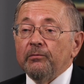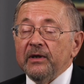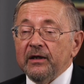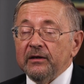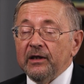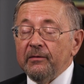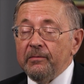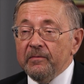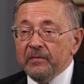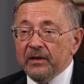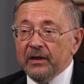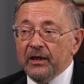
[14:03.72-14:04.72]
permitted the
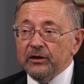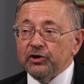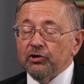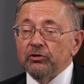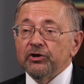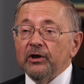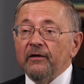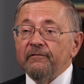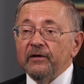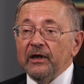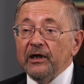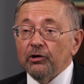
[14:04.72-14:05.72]
insertion
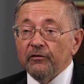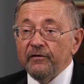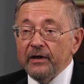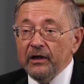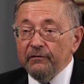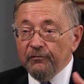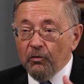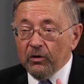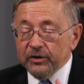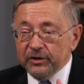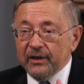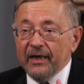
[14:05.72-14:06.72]
of an intervening
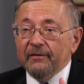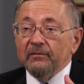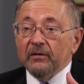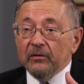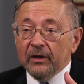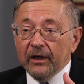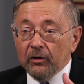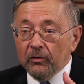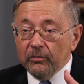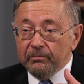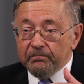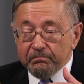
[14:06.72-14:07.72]
force, that
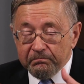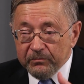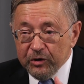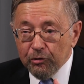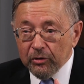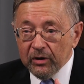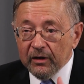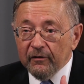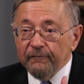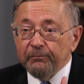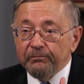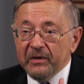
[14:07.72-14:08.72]
little unit
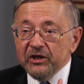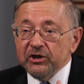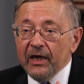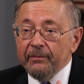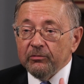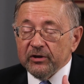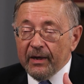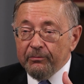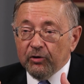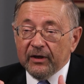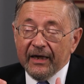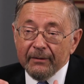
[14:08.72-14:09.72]
of peacekeepers I
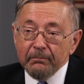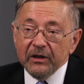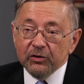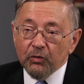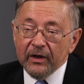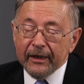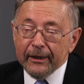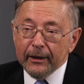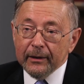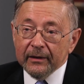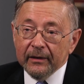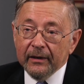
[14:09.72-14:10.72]
put in
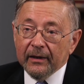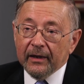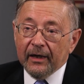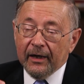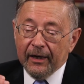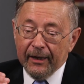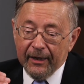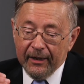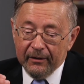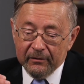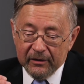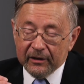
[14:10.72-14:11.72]
between
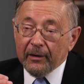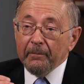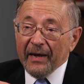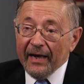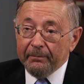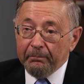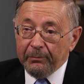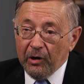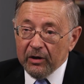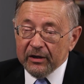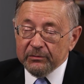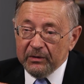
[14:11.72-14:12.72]
the combatant
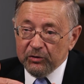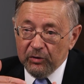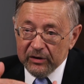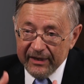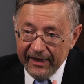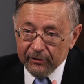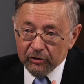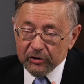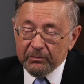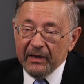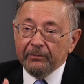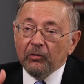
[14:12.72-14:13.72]
parties, between
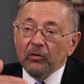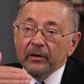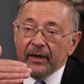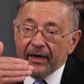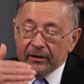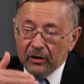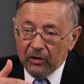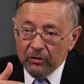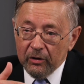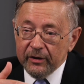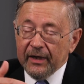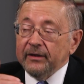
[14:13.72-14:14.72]
Taylor's people and the
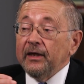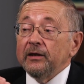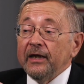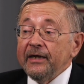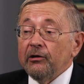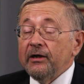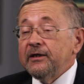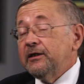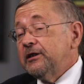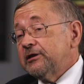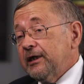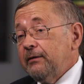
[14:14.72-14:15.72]
LERD, and then later I
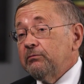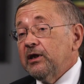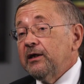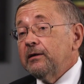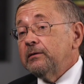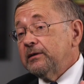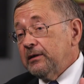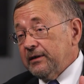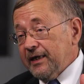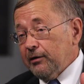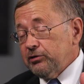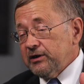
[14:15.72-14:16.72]
did the same thing
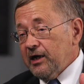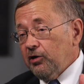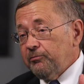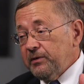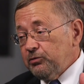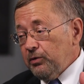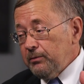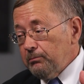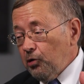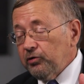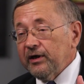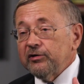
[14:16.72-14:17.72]
down south
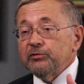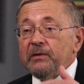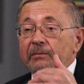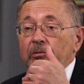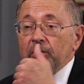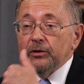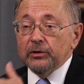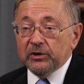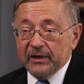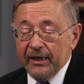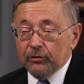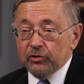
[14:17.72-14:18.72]
between Modell's people and
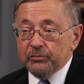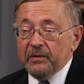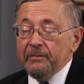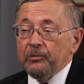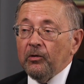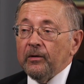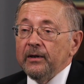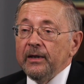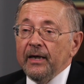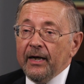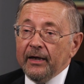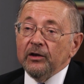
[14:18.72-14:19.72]
Taylor's people,
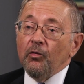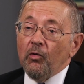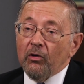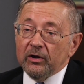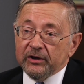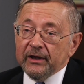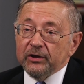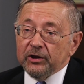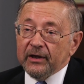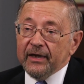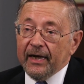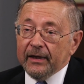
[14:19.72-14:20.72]
and the war
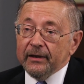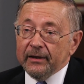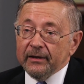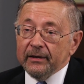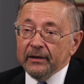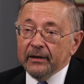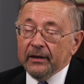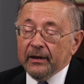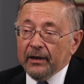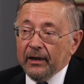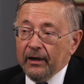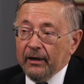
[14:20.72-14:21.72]
essentially ended.
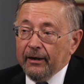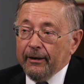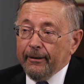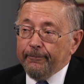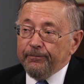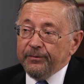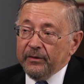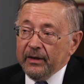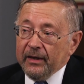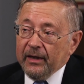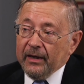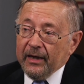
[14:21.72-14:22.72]
And
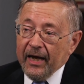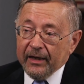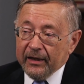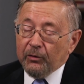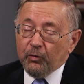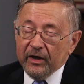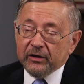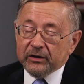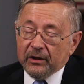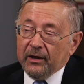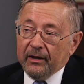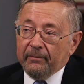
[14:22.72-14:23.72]
then
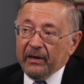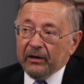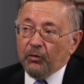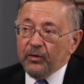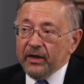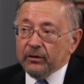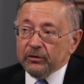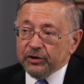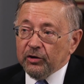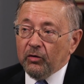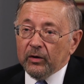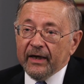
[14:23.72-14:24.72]
about a week or
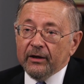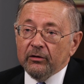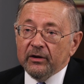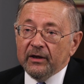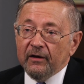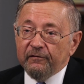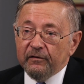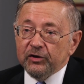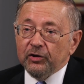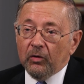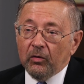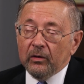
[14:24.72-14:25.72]
so later, the
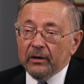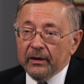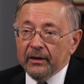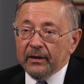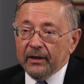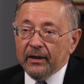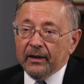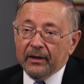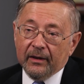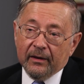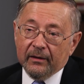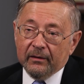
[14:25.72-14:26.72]
official
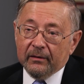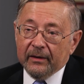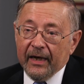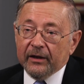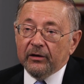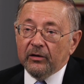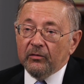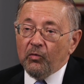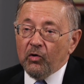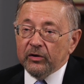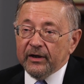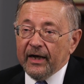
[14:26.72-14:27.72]
end of the
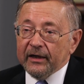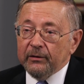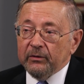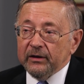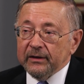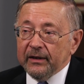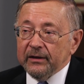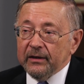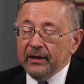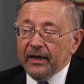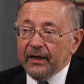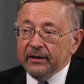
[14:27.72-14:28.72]
war document
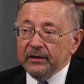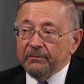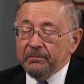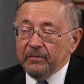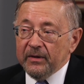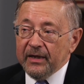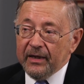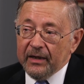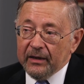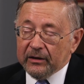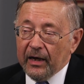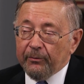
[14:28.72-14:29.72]
and
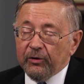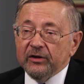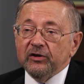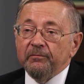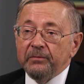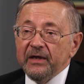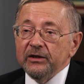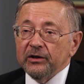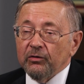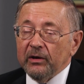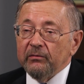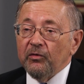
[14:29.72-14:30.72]
the comprehensive peace
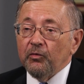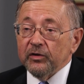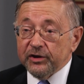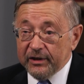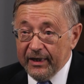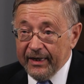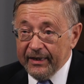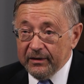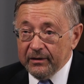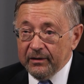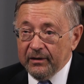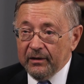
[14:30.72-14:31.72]
agreement was signed.